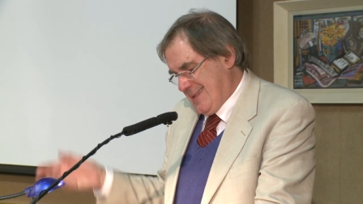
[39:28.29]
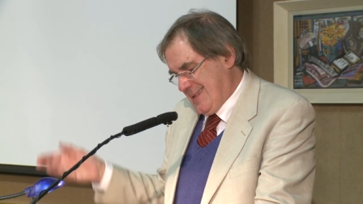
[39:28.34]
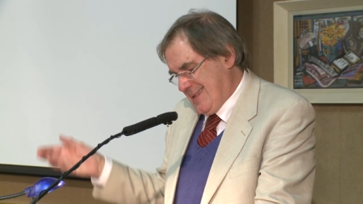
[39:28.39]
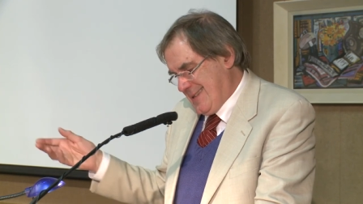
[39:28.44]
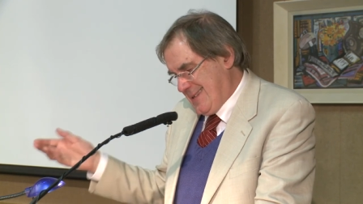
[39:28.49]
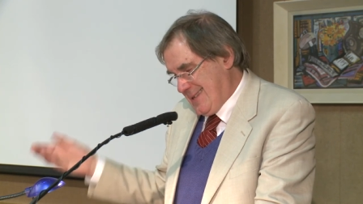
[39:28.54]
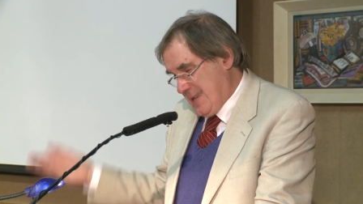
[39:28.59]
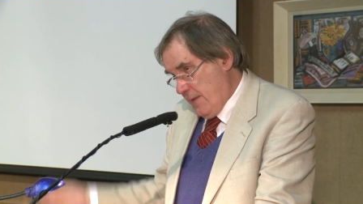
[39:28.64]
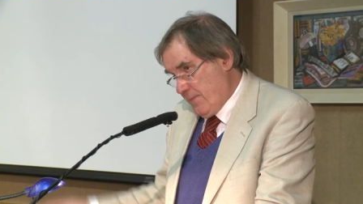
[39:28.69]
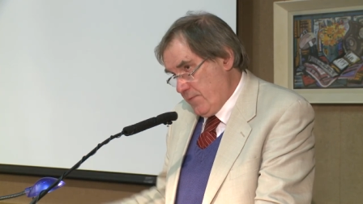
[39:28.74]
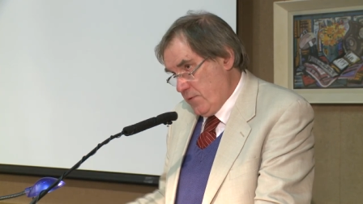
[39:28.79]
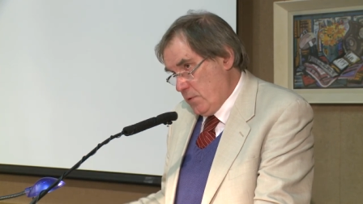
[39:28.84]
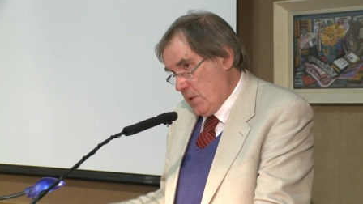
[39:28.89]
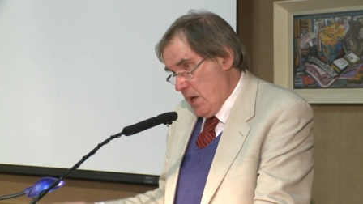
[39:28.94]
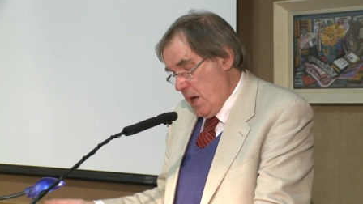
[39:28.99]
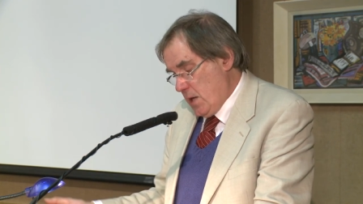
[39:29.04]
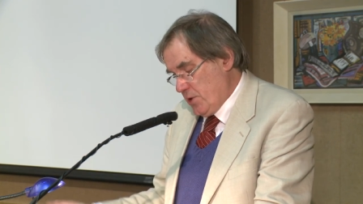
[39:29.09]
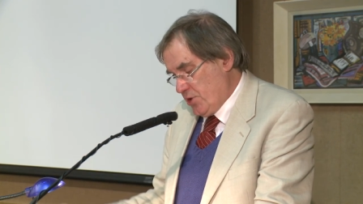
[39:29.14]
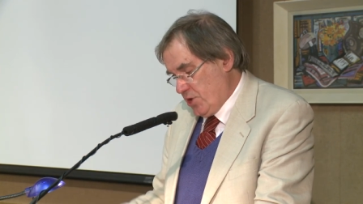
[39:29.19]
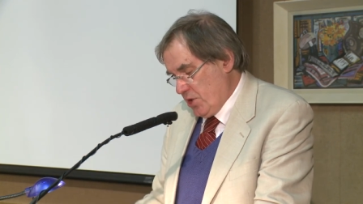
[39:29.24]
several
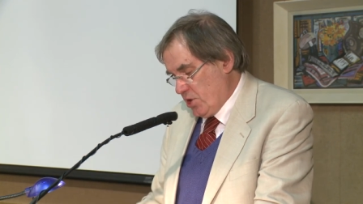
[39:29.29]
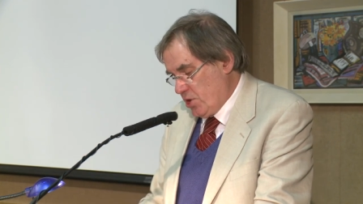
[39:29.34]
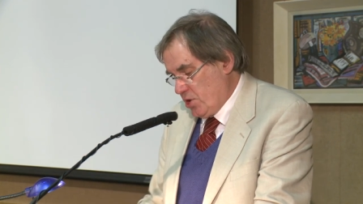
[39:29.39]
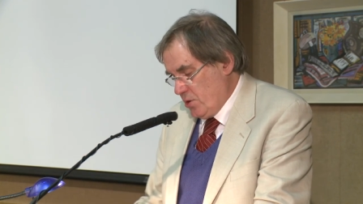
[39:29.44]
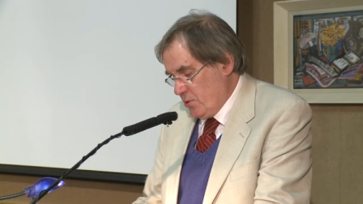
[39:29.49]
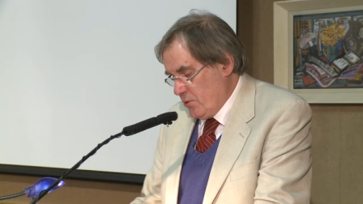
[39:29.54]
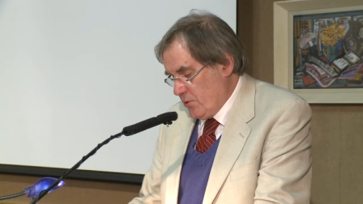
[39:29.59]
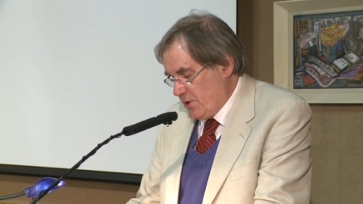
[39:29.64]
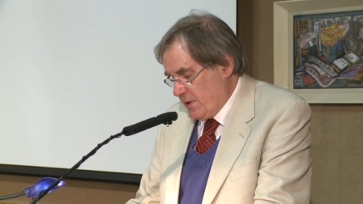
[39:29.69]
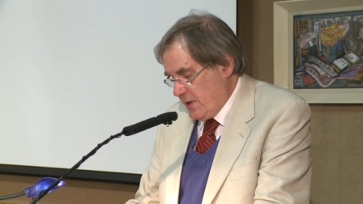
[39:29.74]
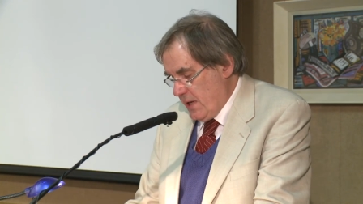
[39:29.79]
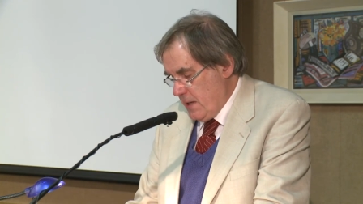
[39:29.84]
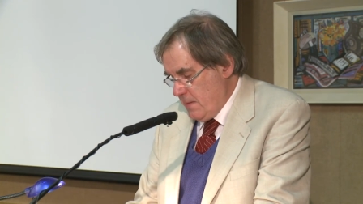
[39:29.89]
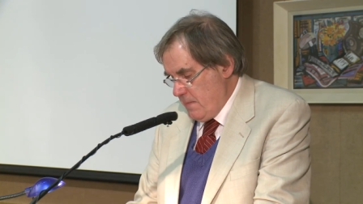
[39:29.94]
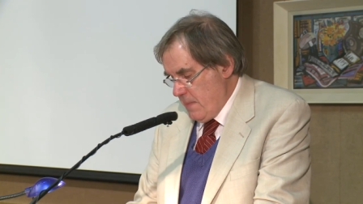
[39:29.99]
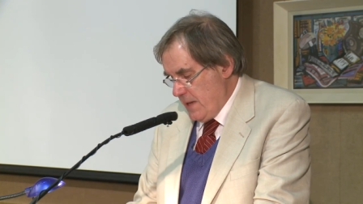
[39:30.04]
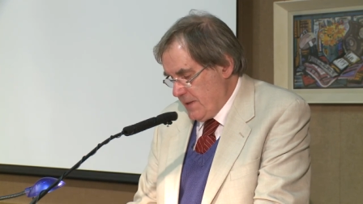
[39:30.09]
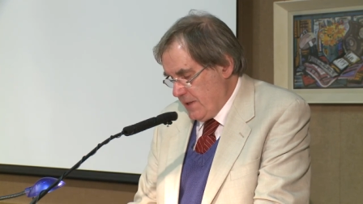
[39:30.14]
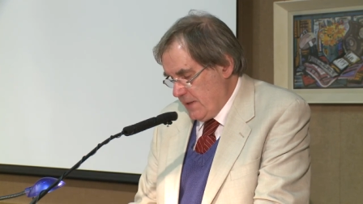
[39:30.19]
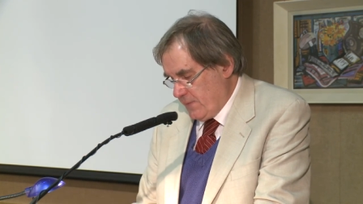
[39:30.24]
large issues
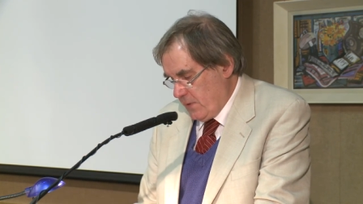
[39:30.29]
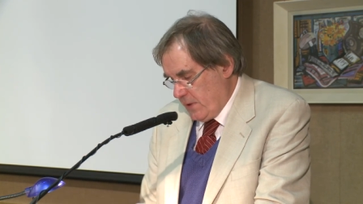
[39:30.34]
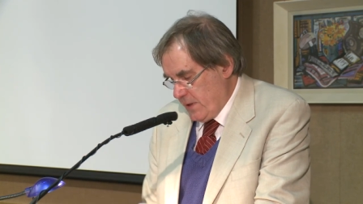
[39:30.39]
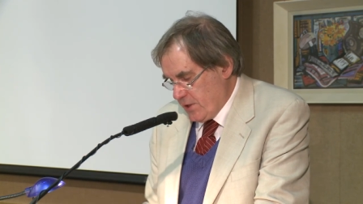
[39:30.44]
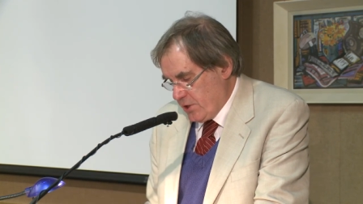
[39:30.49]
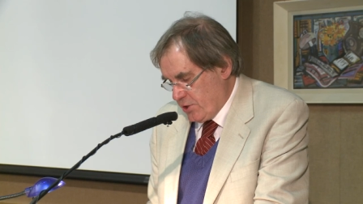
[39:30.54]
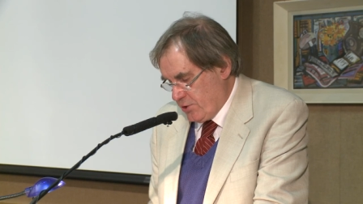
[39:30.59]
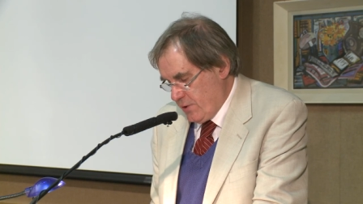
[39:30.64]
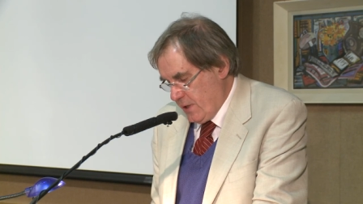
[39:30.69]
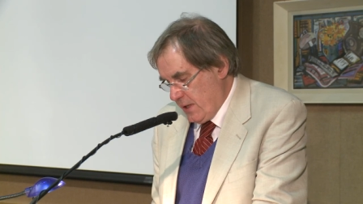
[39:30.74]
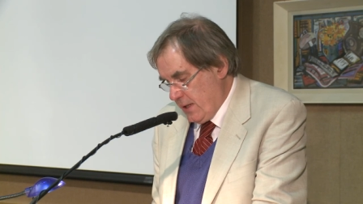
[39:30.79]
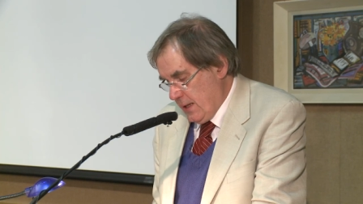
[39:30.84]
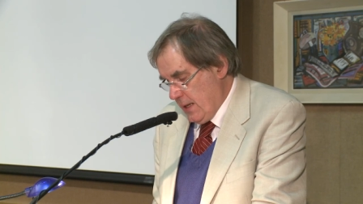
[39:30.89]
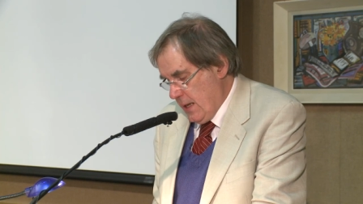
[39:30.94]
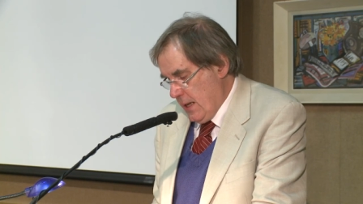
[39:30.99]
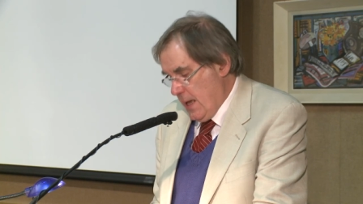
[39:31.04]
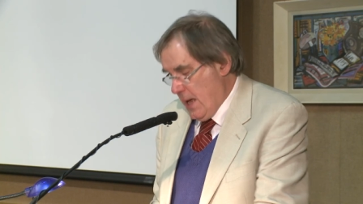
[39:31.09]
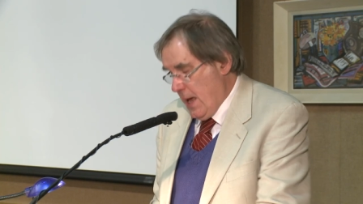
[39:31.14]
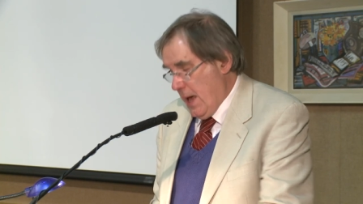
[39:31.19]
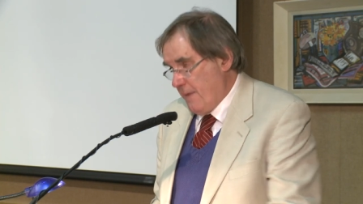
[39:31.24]
in medieval history
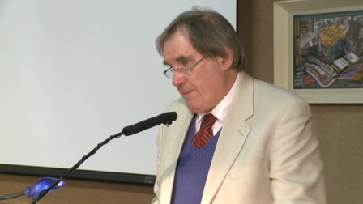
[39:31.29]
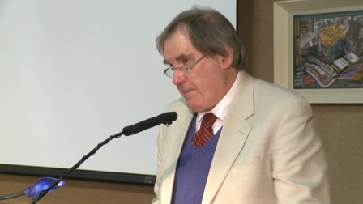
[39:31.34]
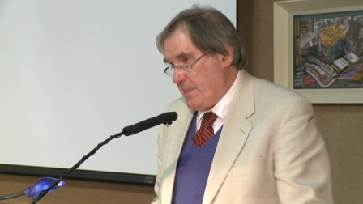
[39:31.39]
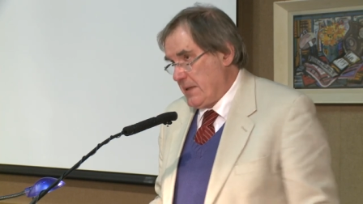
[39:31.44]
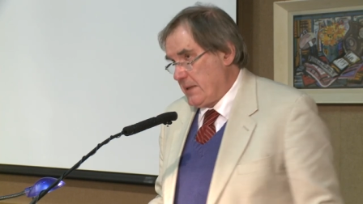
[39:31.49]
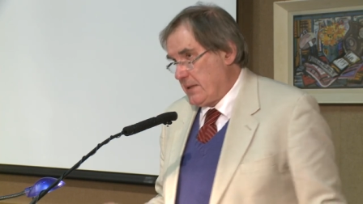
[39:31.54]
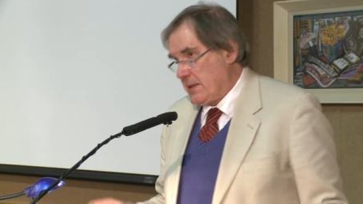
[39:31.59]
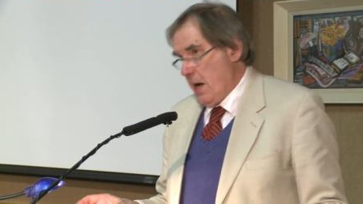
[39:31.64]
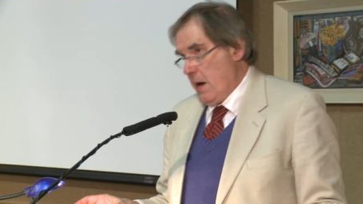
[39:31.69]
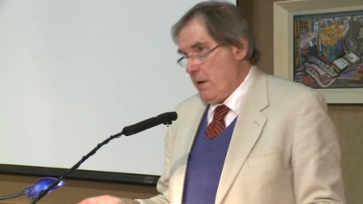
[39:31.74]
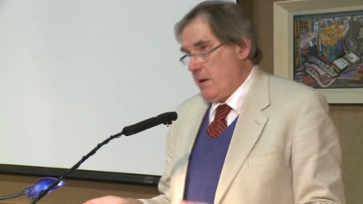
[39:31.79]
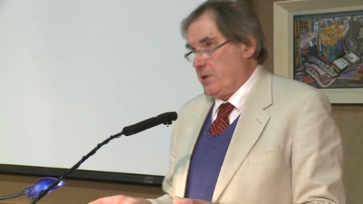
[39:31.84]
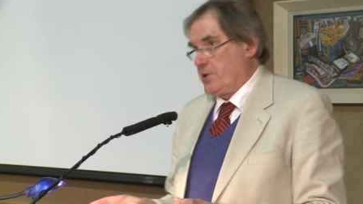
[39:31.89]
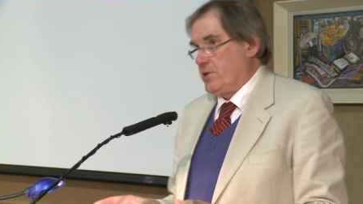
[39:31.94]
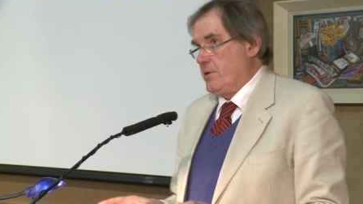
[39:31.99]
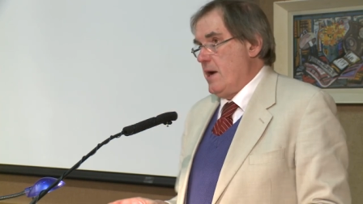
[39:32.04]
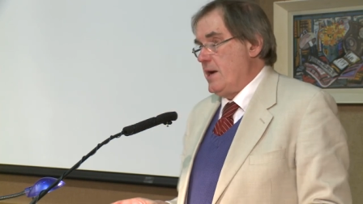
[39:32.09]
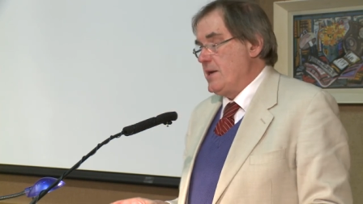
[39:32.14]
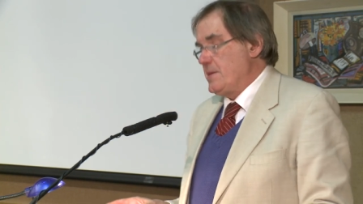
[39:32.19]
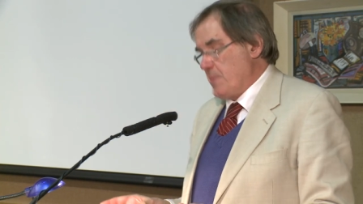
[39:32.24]
have been
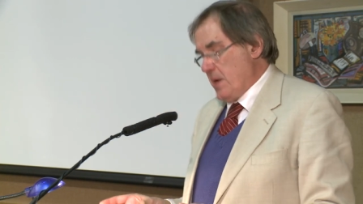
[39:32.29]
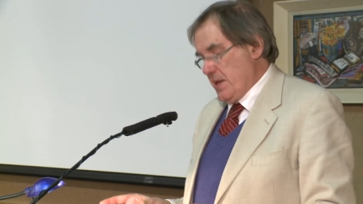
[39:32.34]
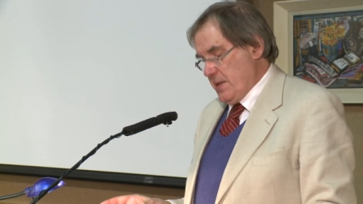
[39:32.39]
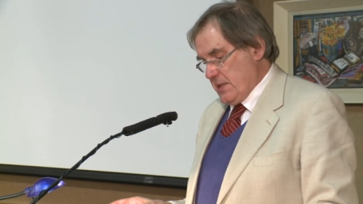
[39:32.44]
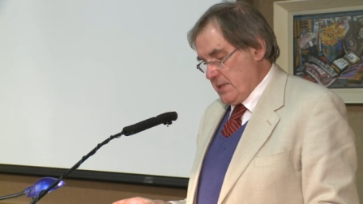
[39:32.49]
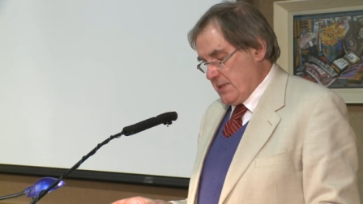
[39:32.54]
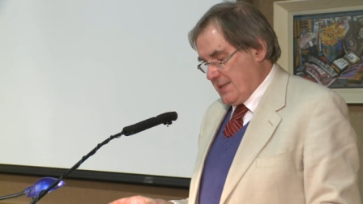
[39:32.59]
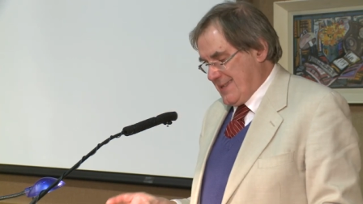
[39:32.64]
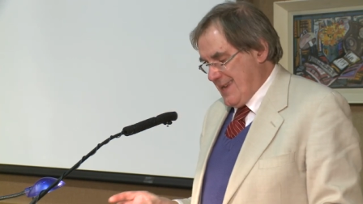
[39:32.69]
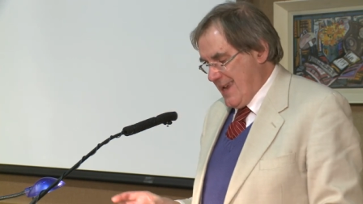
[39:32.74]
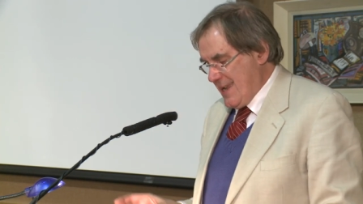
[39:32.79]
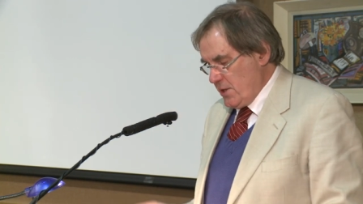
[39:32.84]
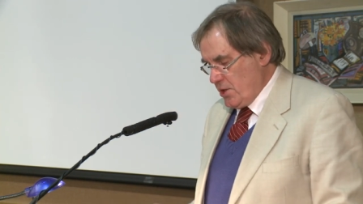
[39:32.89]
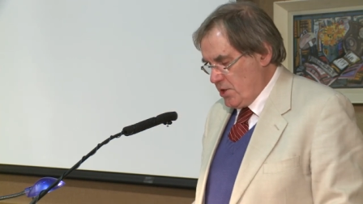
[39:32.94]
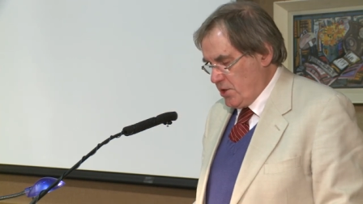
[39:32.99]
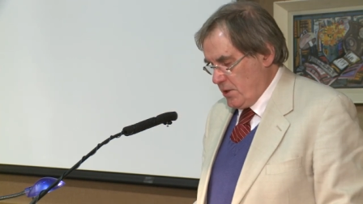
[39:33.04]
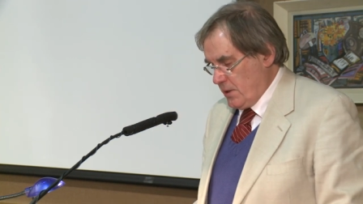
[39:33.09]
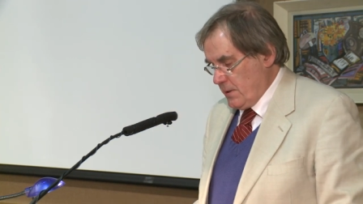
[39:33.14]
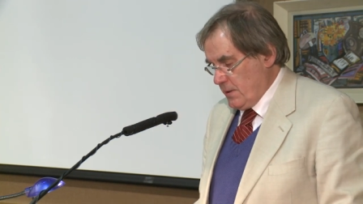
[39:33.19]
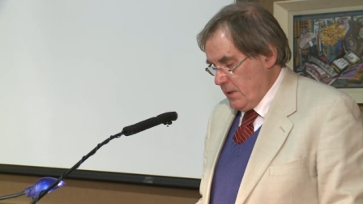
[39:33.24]
characterized by this
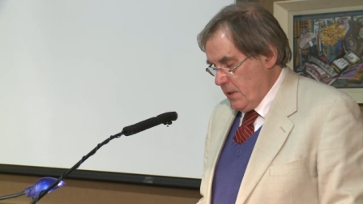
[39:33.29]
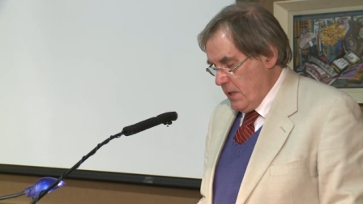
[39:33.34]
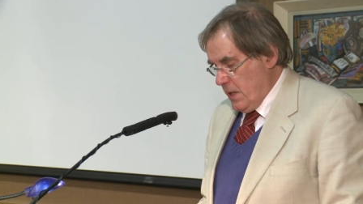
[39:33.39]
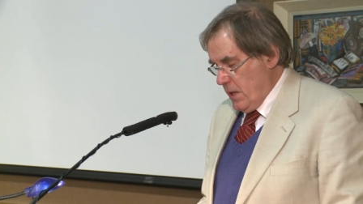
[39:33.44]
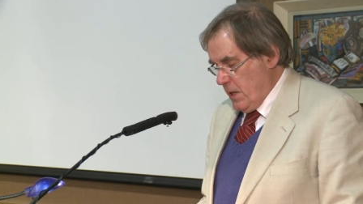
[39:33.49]
tension